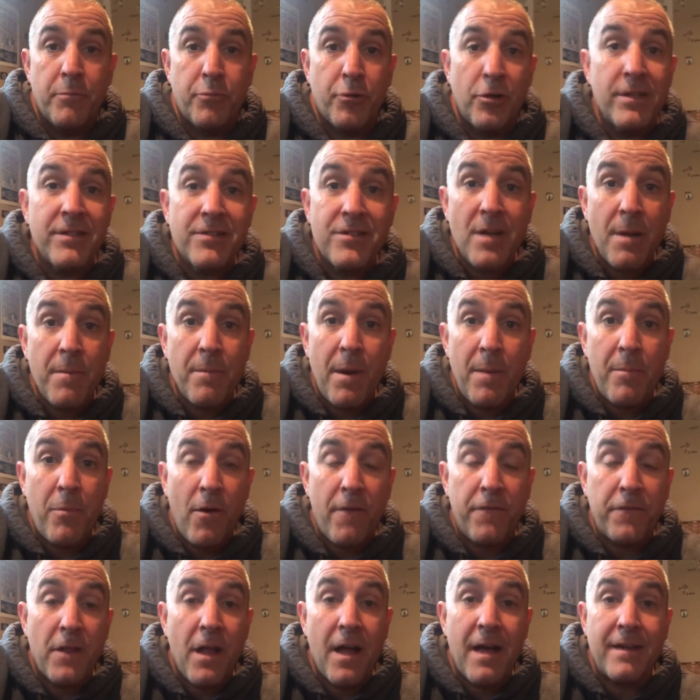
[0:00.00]
Printing something up
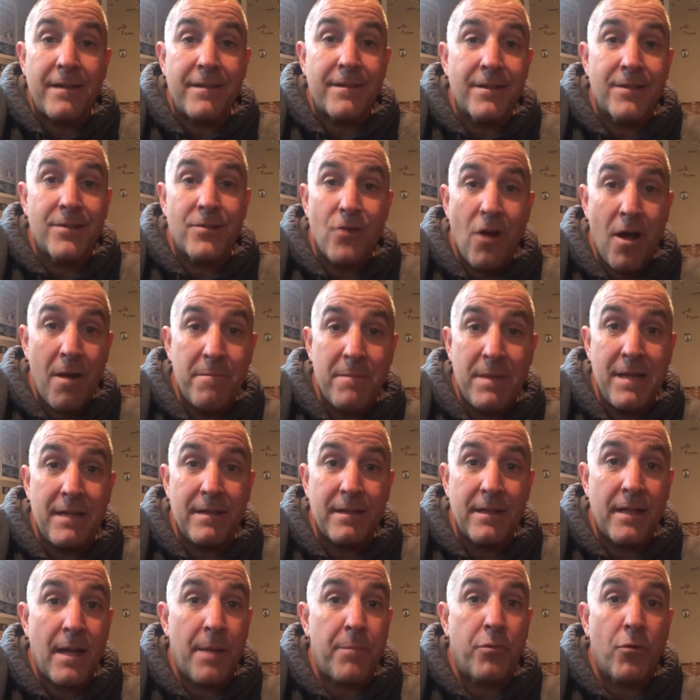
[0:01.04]
offline does not mean
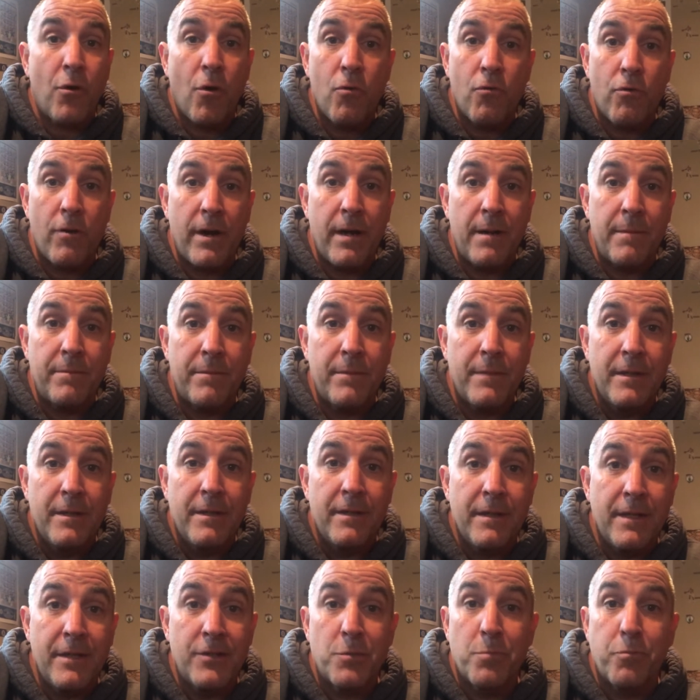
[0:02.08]
that program
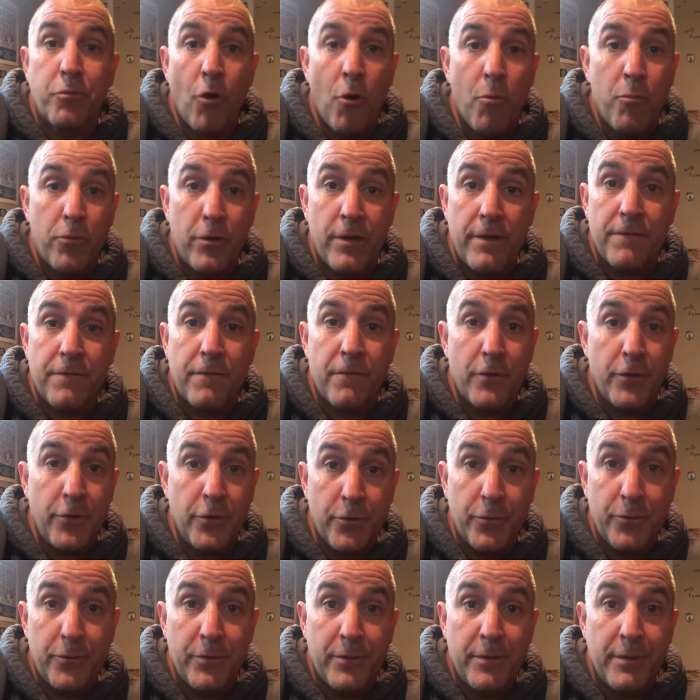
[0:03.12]
is appropriate for
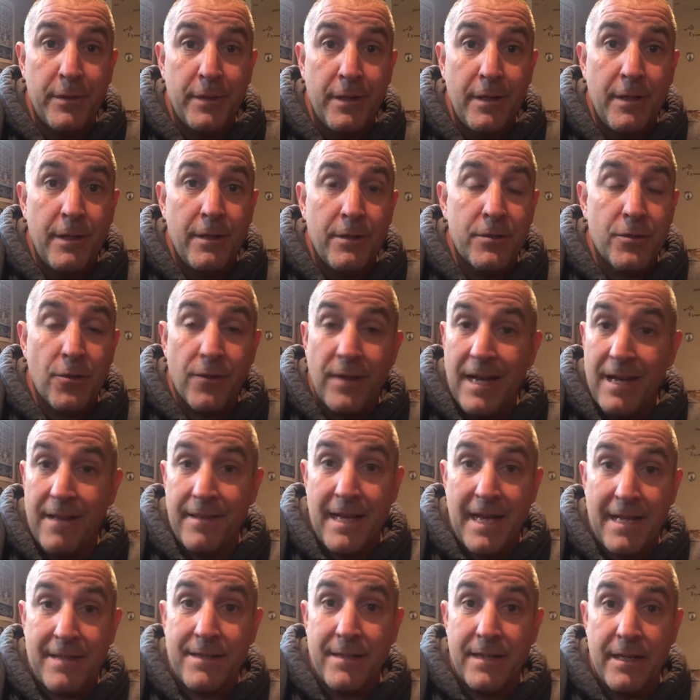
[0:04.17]
you. So
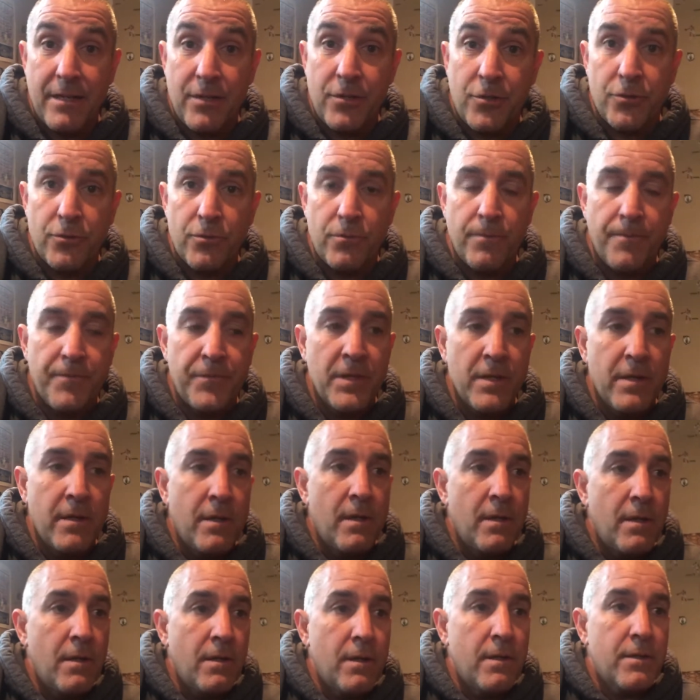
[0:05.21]
that's an issue.
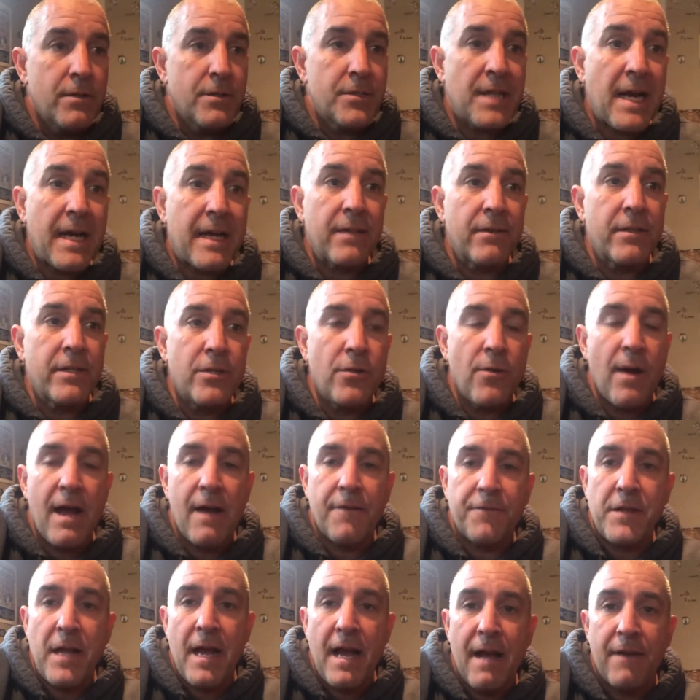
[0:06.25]
Secondly, you
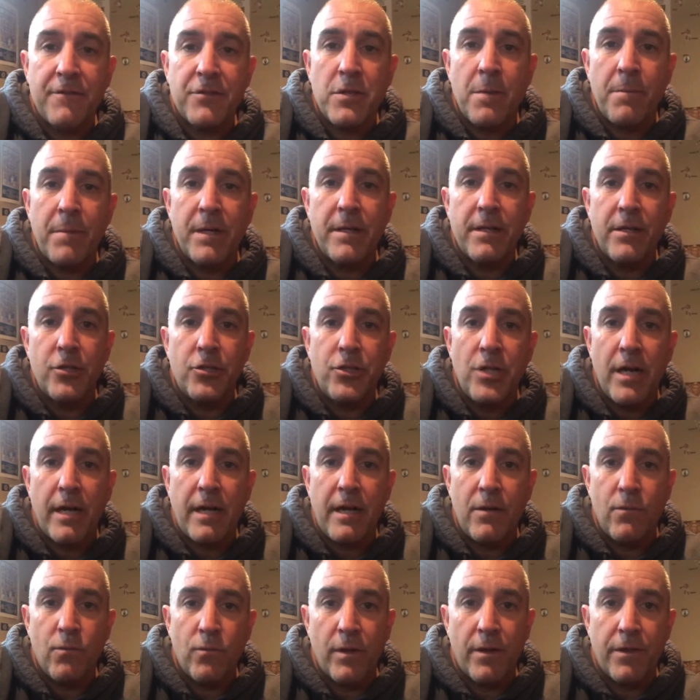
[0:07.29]
have to have somebody to check
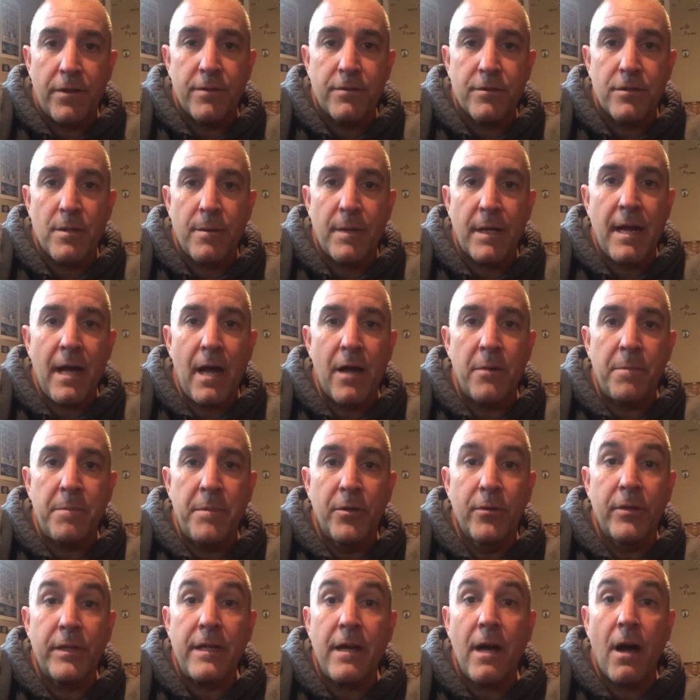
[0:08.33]
in with, some
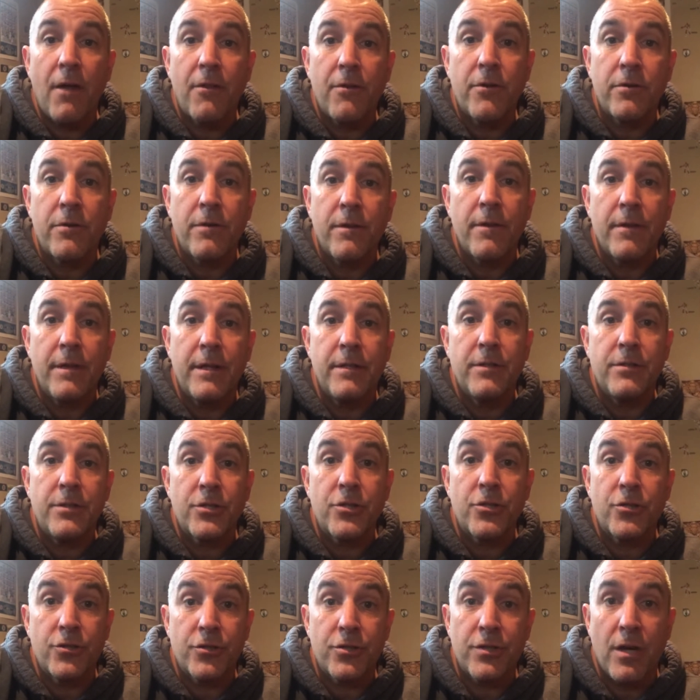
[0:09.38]
accountability other than
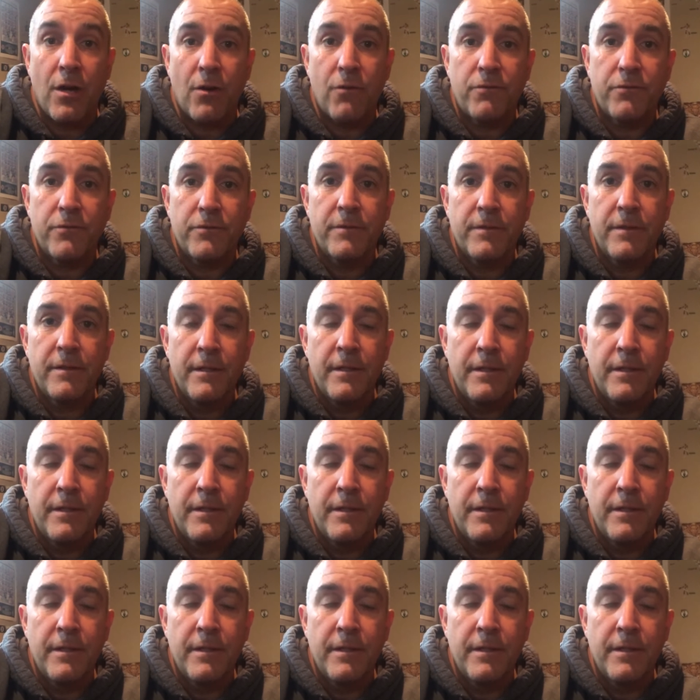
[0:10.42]
just yourself.